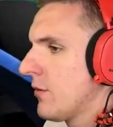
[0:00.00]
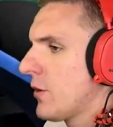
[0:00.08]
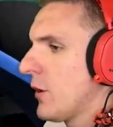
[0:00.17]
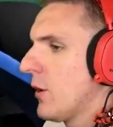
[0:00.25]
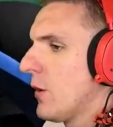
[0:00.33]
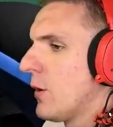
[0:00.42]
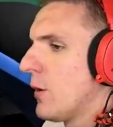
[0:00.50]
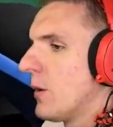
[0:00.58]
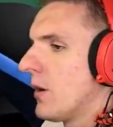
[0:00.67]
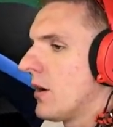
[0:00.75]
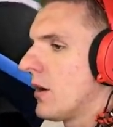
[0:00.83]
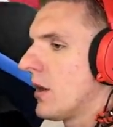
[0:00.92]

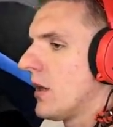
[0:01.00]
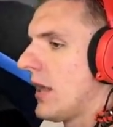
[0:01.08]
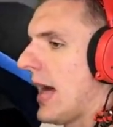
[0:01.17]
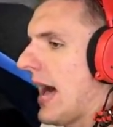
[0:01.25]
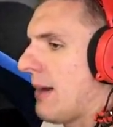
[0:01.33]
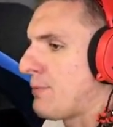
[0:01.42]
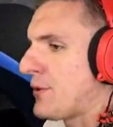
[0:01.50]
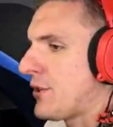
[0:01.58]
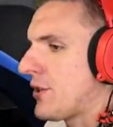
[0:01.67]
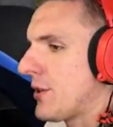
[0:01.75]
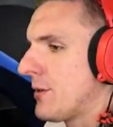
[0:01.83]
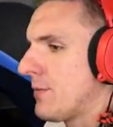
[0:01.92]
Two
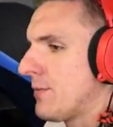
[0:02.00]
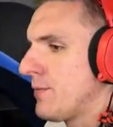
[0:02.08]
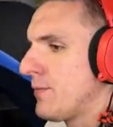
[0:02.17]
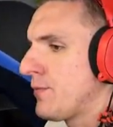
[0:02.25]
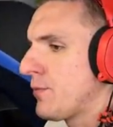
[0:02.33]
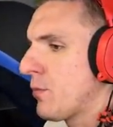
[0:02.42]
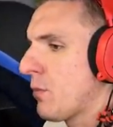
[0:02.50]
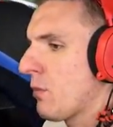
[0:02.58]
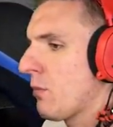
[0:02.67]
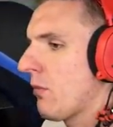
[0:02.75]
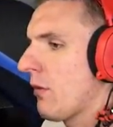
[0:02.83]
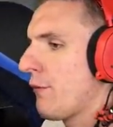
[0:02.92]
laps.
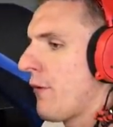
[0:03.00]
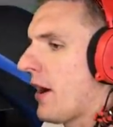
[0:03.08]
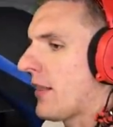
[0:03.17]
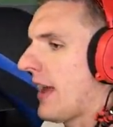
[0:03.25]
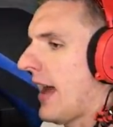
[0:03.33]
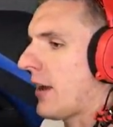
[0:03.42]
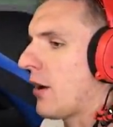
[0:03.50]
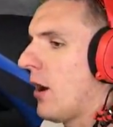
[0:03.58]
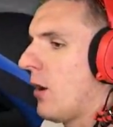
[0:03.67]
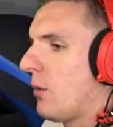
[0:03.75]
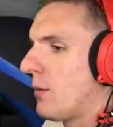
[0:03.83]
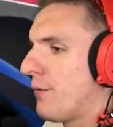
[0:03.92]
Fuck that
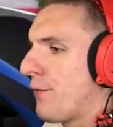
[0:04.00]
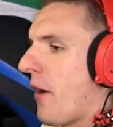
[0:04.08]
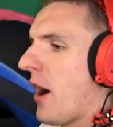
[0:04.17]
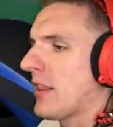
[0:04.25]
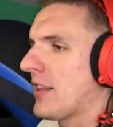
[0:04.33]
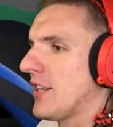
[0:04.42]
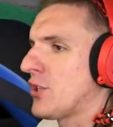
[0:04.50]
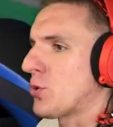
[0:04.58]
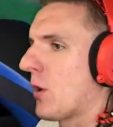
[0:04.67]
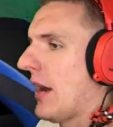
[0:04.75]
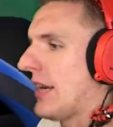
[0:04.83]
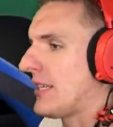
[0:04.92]
cone. Fuck this
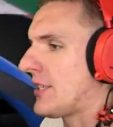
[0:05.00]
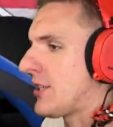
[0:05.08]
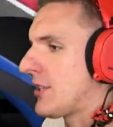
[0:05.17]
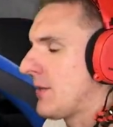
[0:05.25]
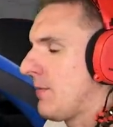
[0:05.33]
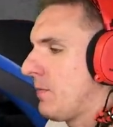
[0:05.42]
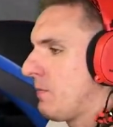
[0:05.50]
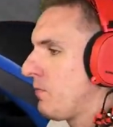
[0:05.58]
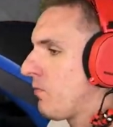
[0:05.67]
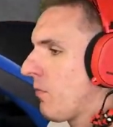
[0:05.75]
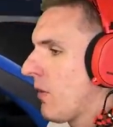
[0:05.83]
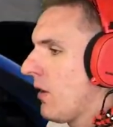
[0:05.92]
race.
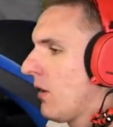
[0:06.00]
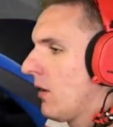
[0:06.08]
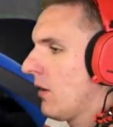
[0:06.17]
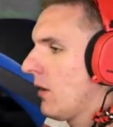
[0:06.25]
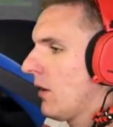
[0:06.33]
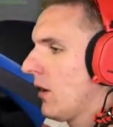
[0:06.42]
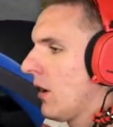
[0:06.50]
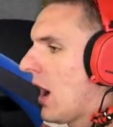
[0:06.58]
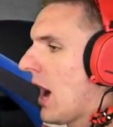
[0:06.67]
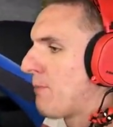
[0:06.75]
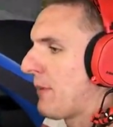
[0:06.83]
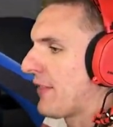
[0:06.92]

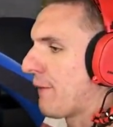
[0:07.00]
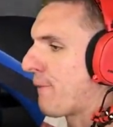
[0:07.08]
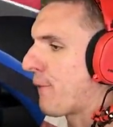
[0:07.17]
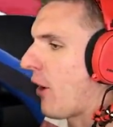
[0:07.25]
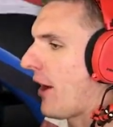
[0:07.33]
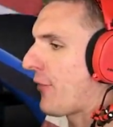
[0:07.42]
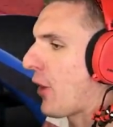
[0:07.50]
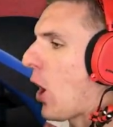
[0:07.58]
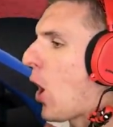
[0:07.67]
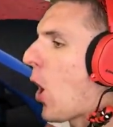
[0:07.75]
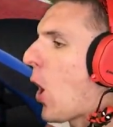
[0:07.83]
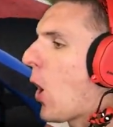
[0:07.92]
Up at the front
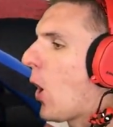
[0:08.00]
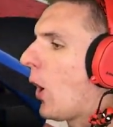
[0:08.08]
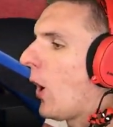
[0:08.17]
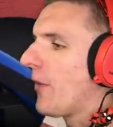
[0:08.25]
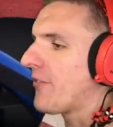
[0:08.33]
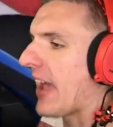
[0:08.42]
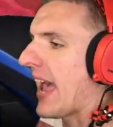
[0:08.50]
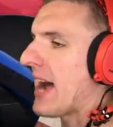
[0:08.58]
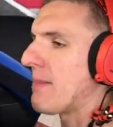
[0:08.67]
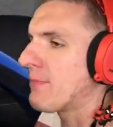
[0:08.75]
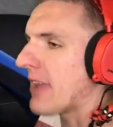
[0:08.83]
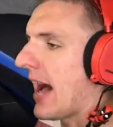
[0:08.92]
the whole
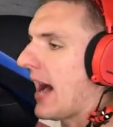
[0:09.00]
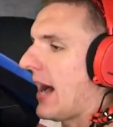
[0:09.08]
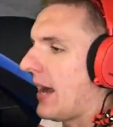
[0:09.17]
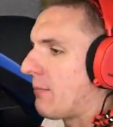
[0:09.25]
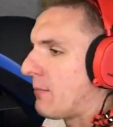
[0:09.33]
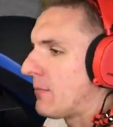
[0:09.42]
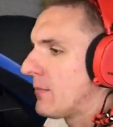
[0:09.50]
damn time.